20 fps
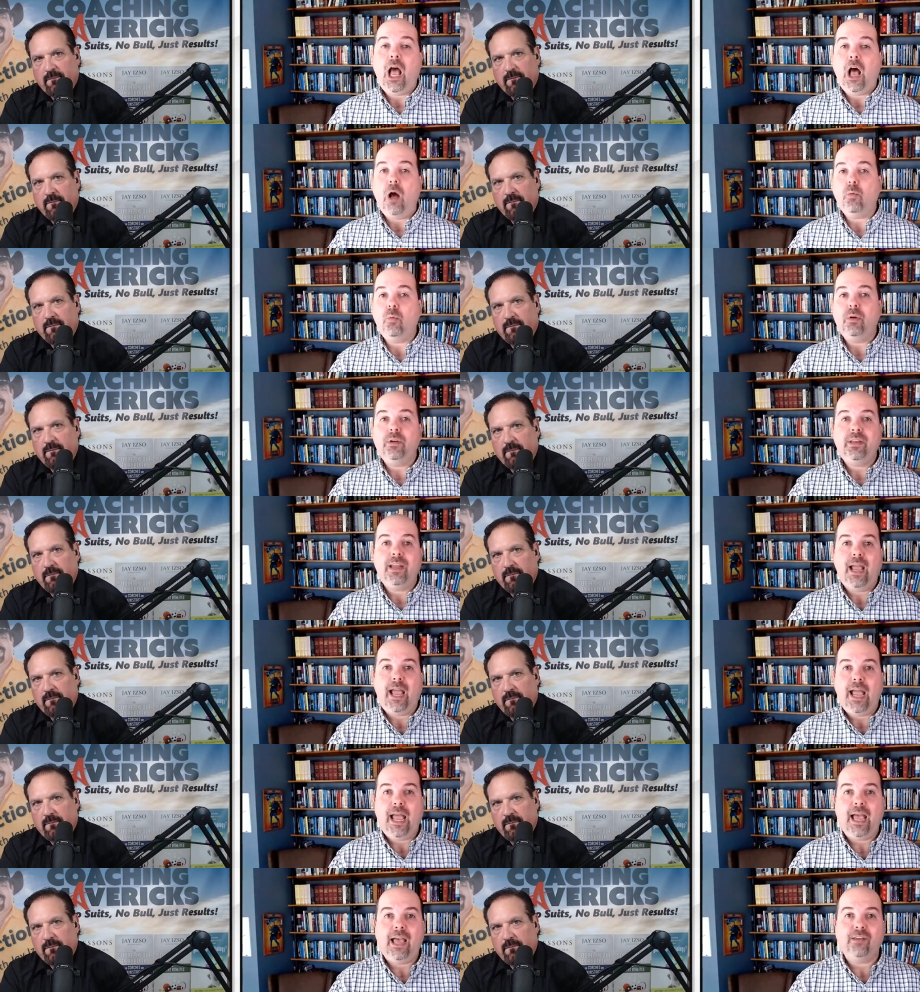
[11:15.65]
Speaker 1: I want
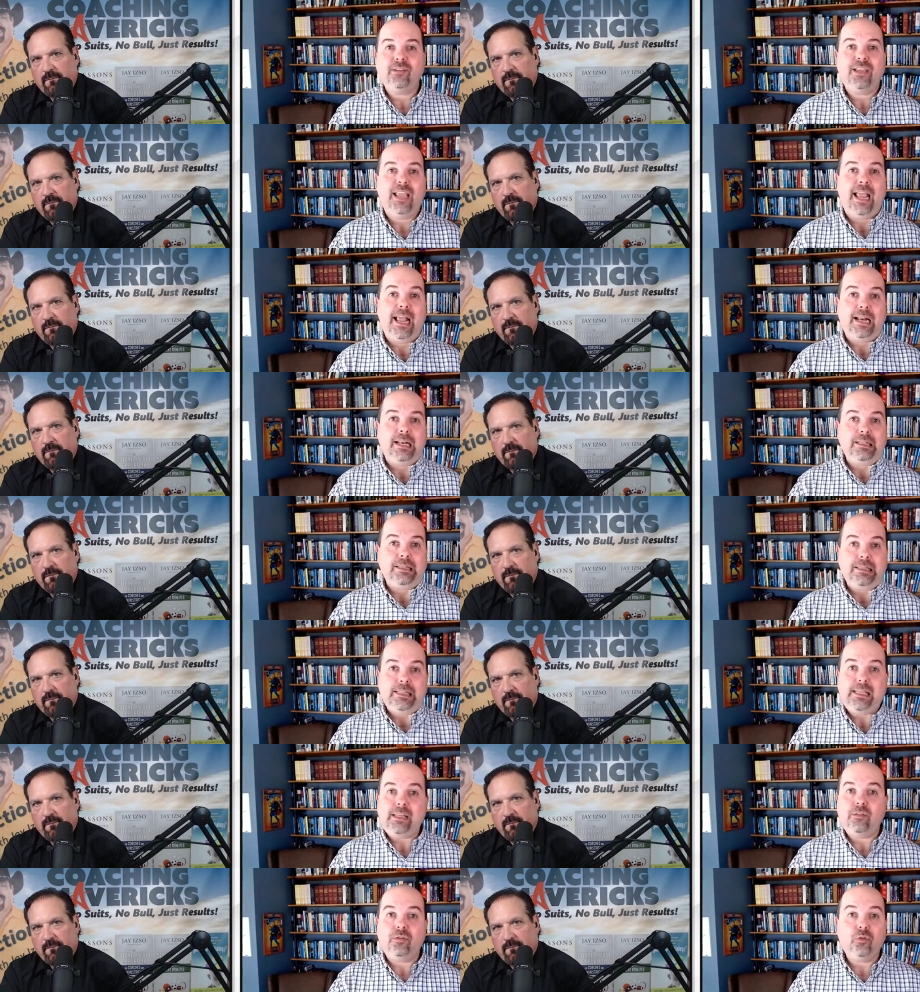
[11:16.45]
to ask at
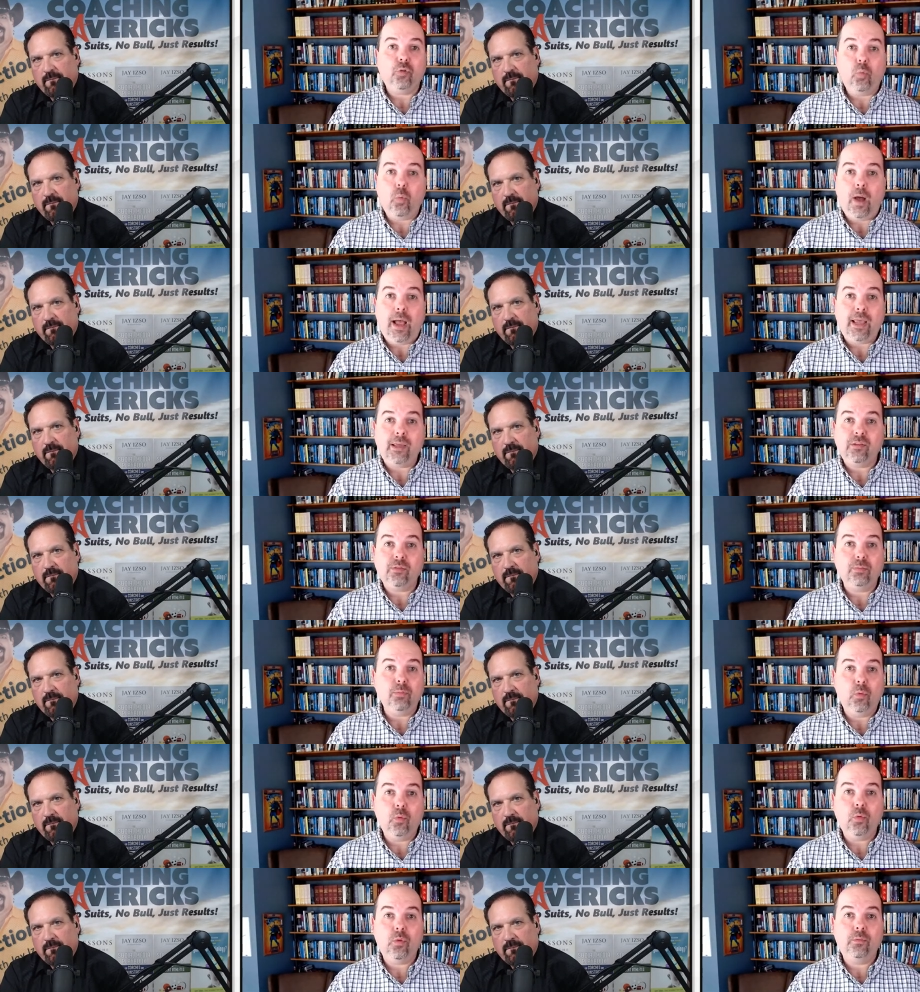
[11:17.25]
least
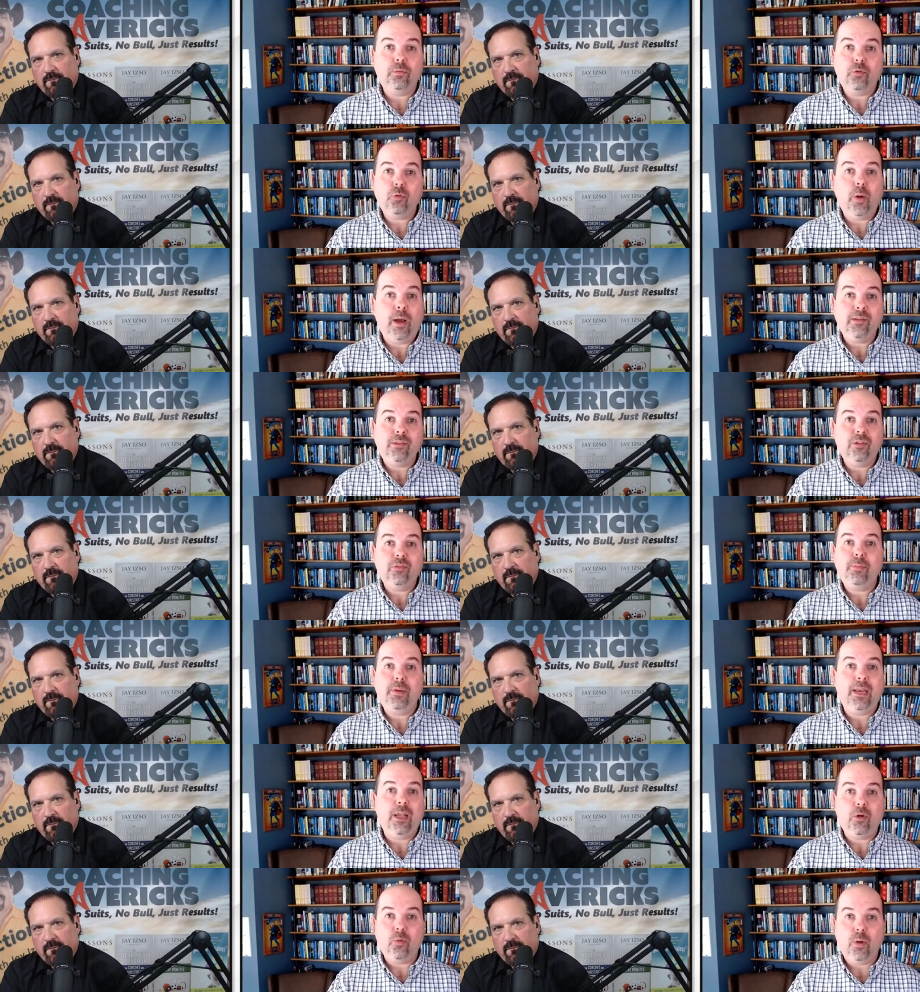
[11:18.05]
twice more, twice
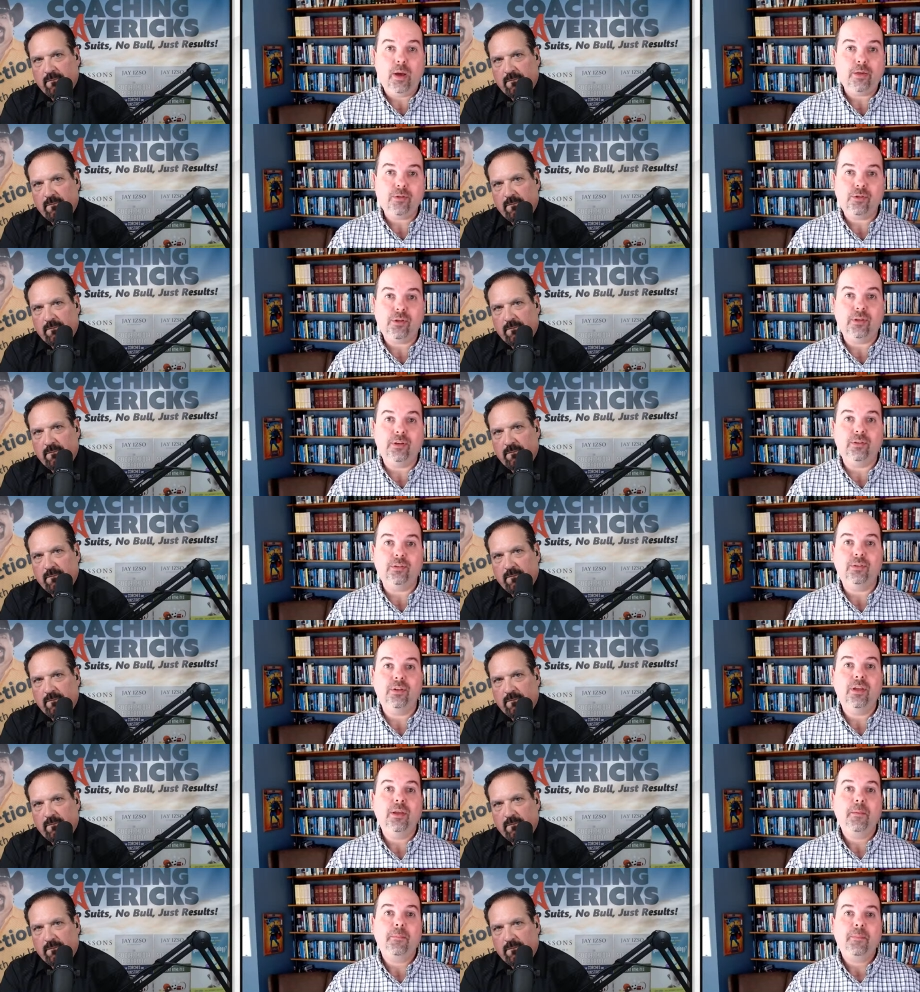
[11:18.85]
as many questions